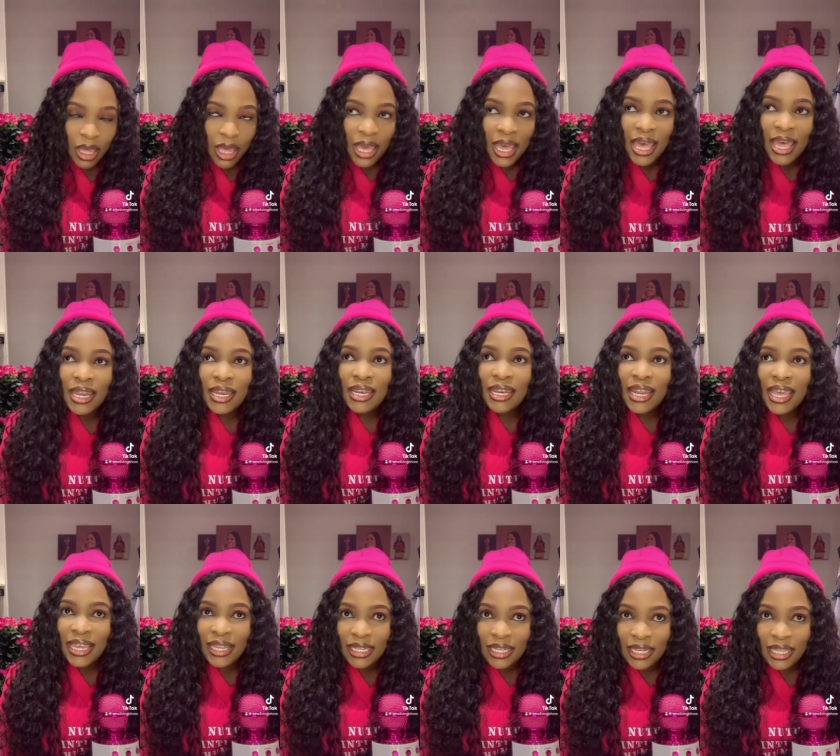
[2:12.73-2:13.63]
And
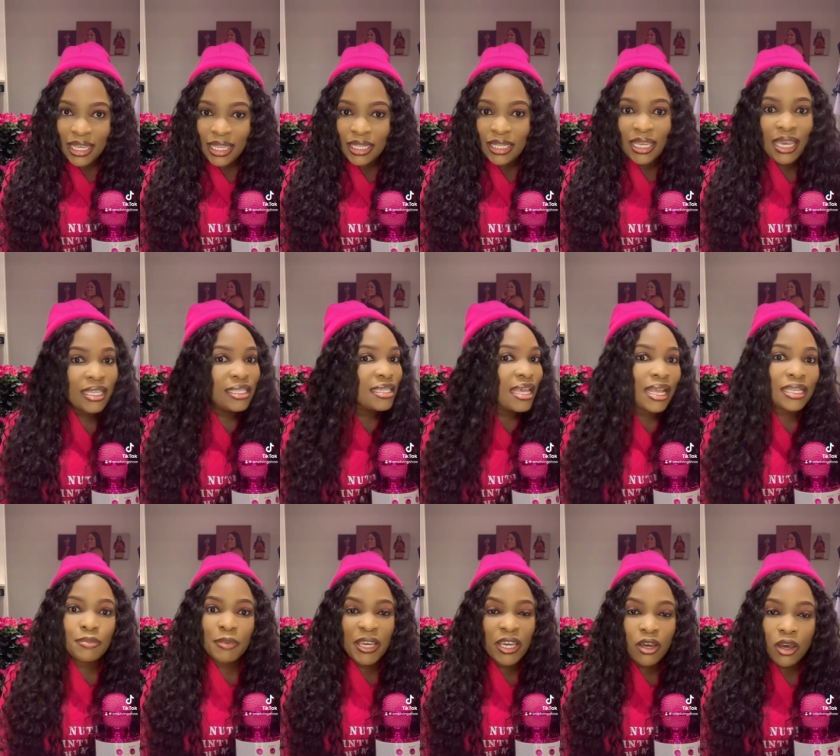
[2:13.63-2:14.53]
lately, this
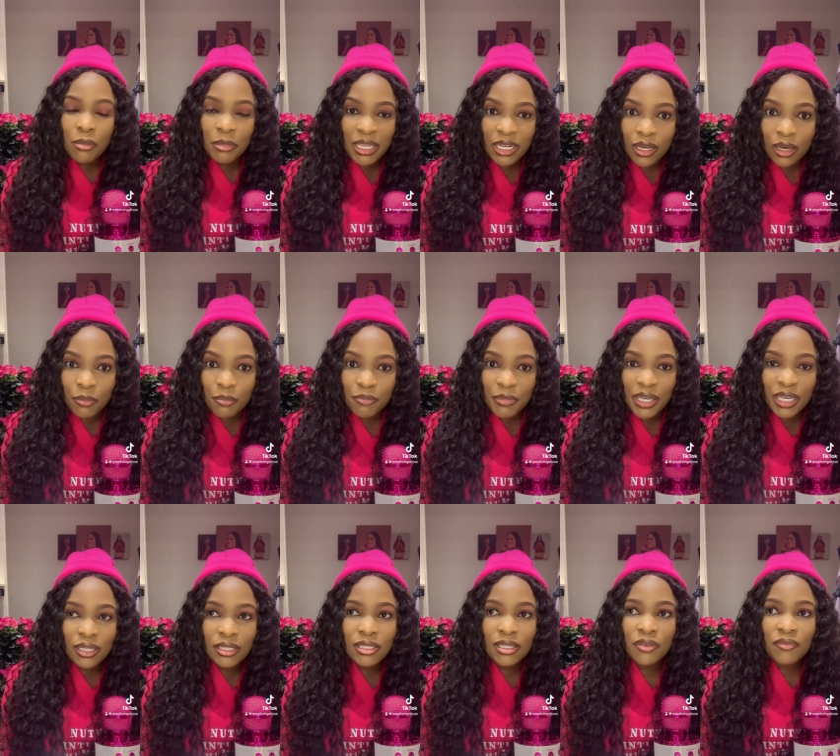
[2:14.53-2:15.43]
has been coming up
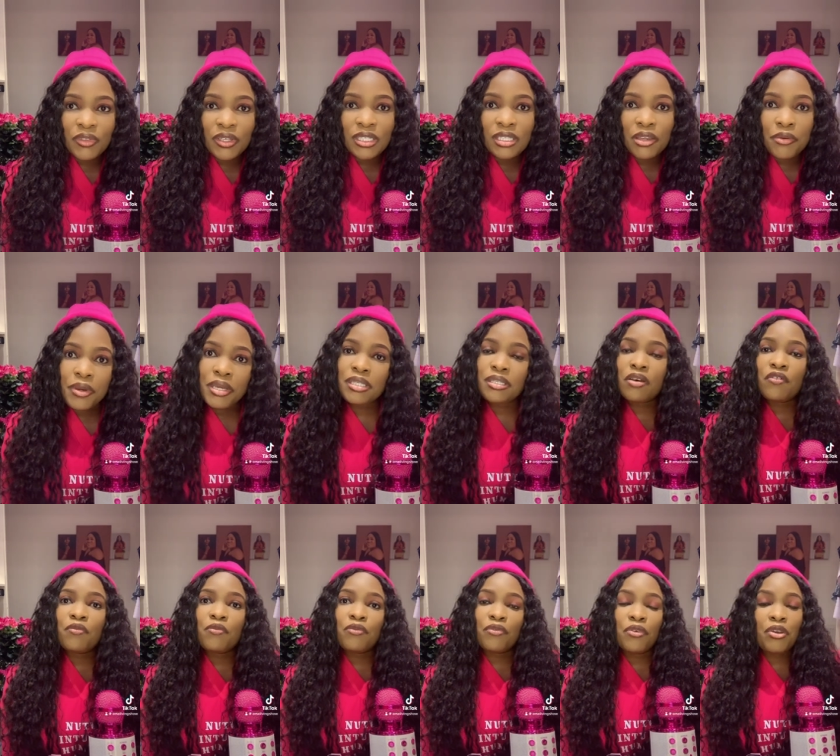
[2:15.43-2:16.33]
because of the series
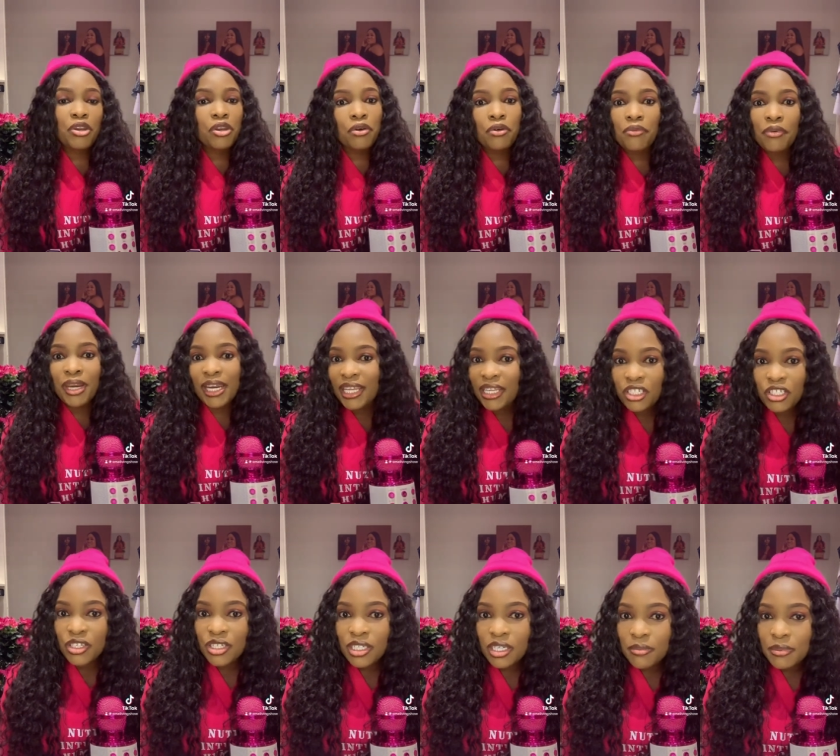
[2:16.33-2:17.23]
of you know
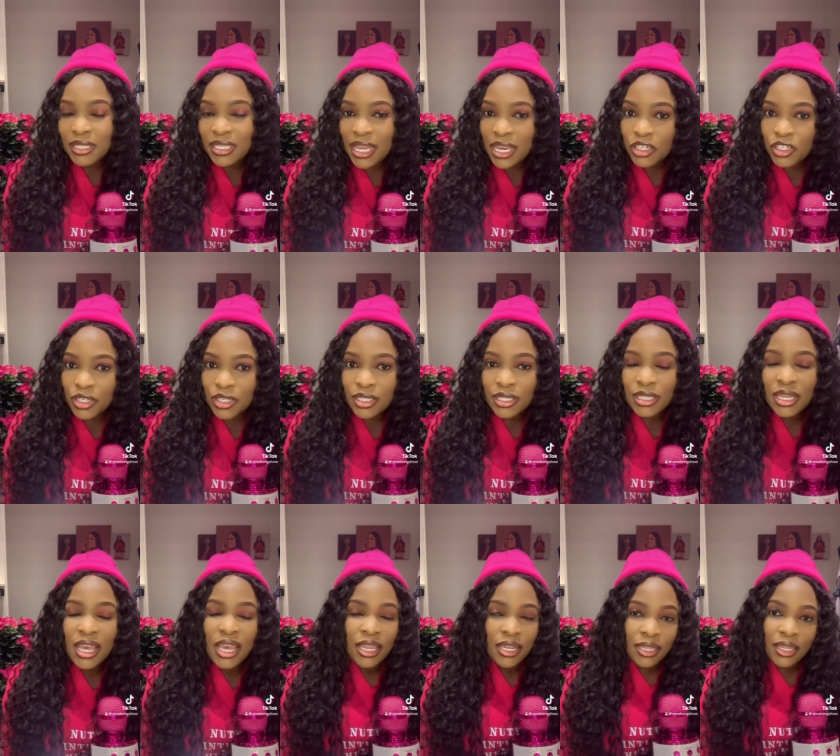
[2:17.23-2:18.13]
relationship sessions
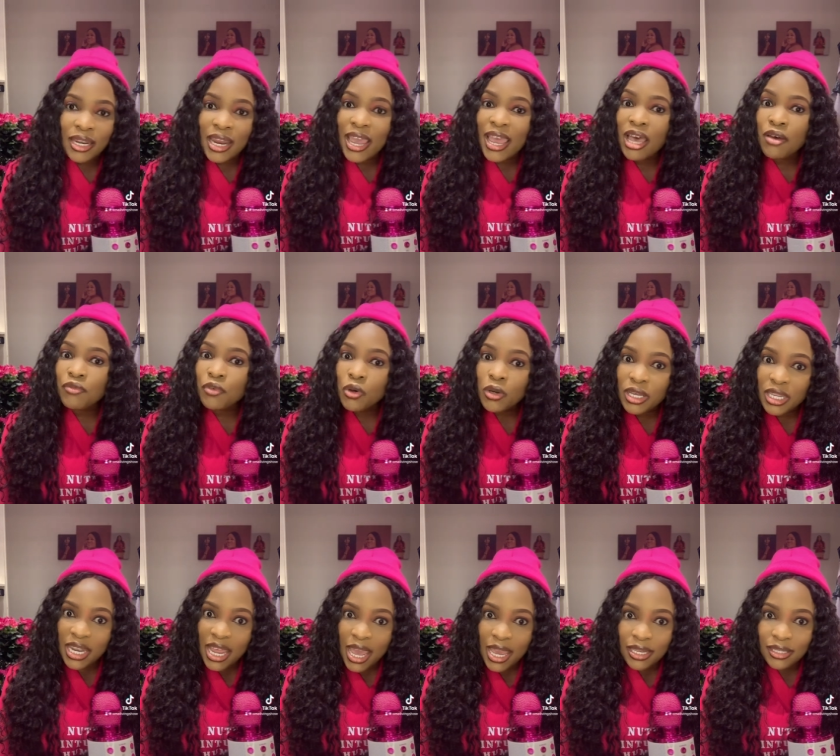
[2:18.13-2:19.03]
that I have
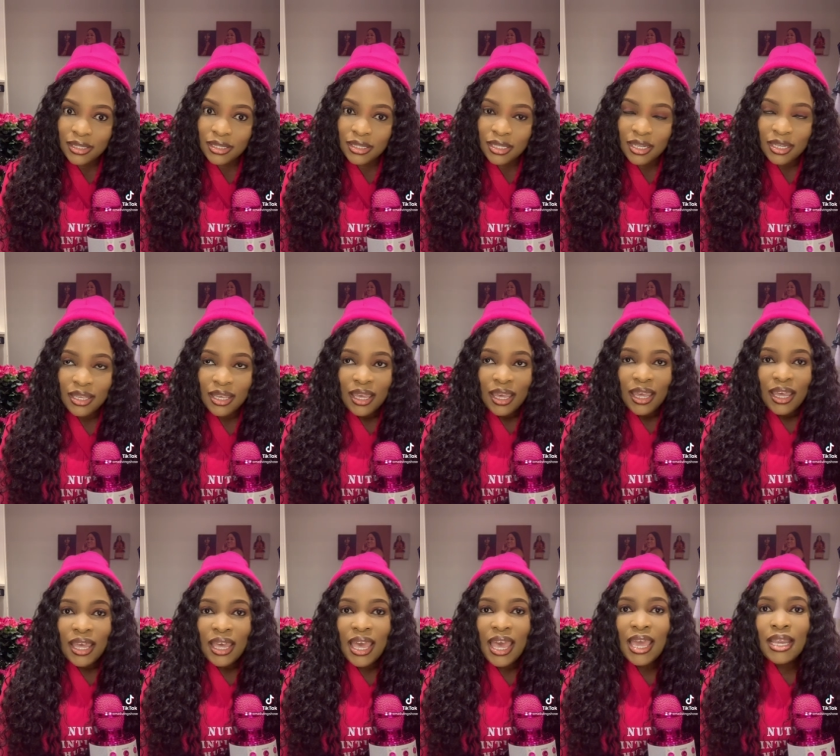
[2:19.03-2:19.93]
organized.
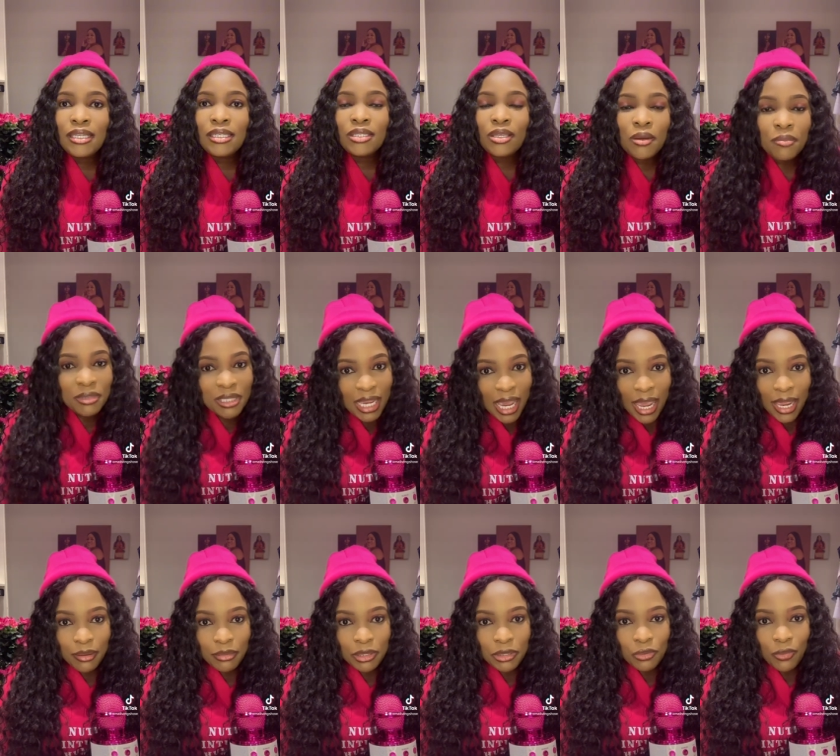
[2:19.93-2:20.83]
And
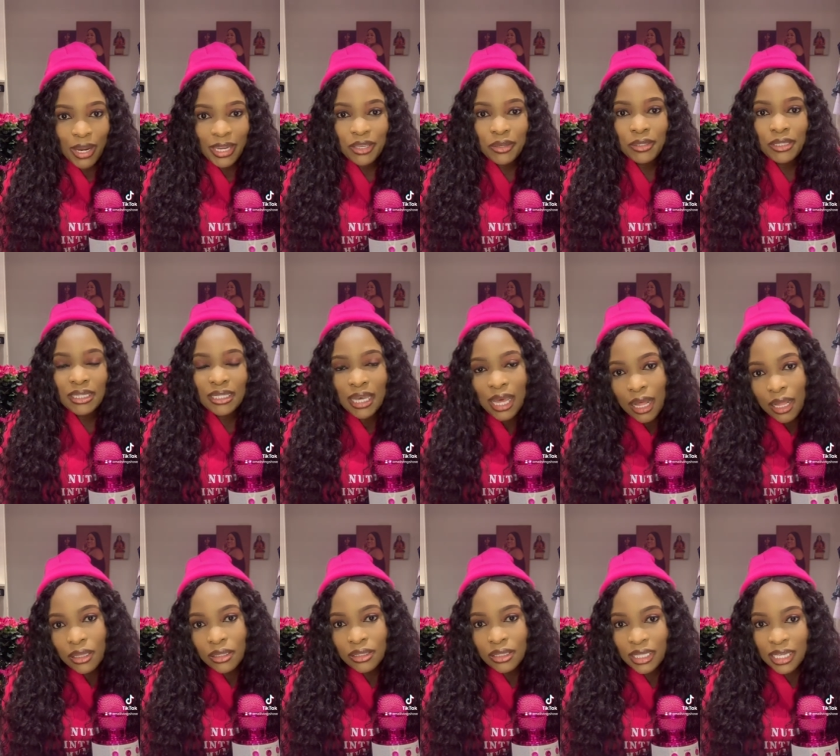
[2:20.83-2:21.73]
sometimes when you
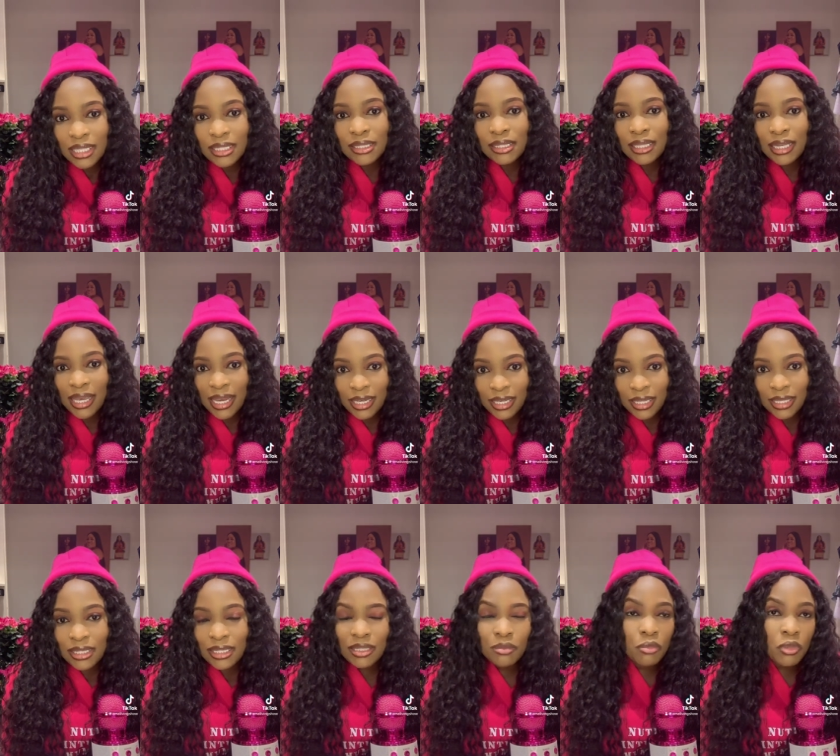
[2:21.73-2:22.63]
tell these
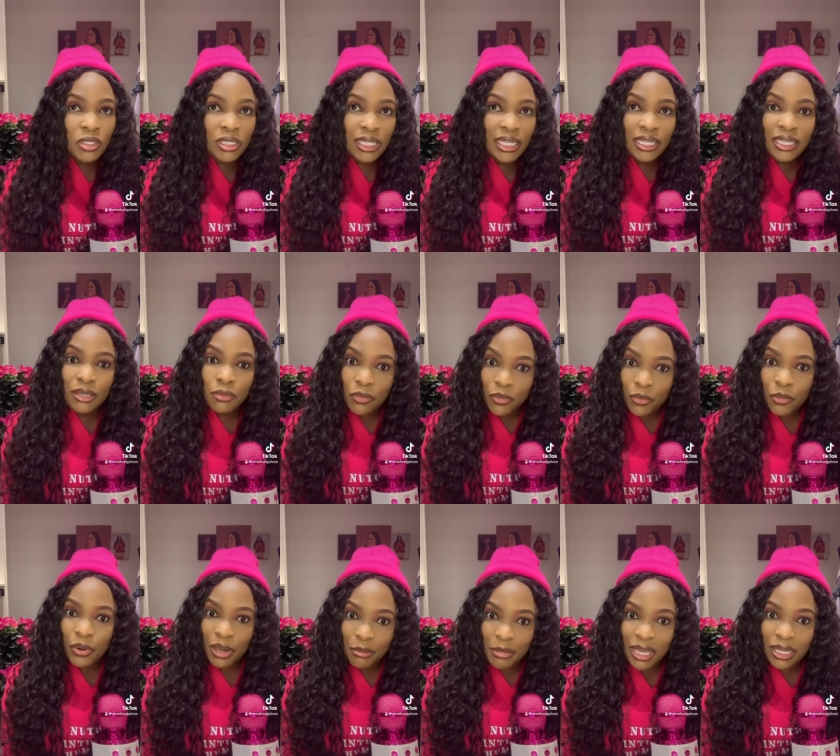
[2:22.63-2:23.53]
ladies, it's mostly the
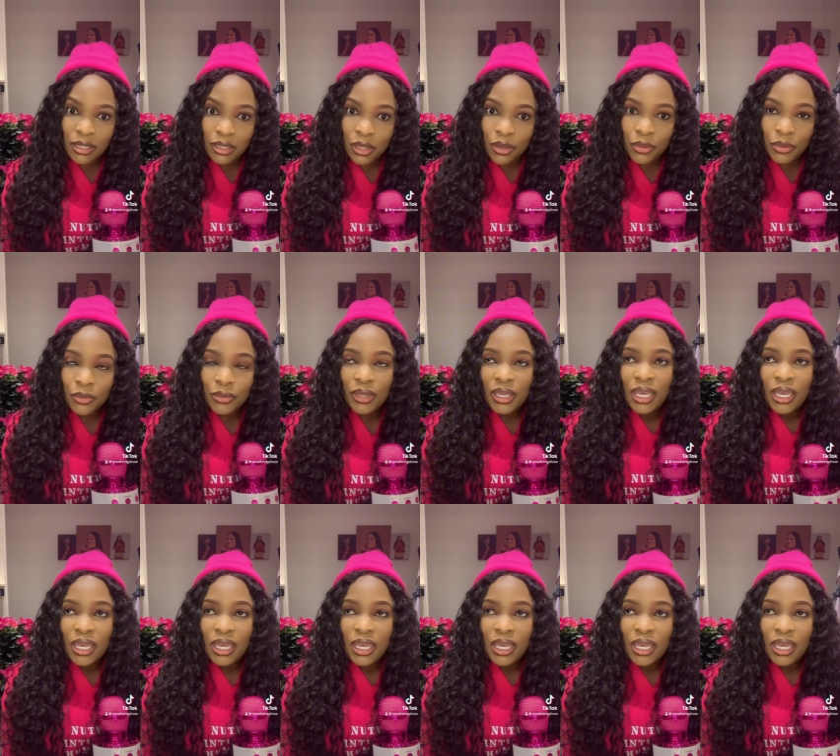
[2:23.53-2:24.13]
women though,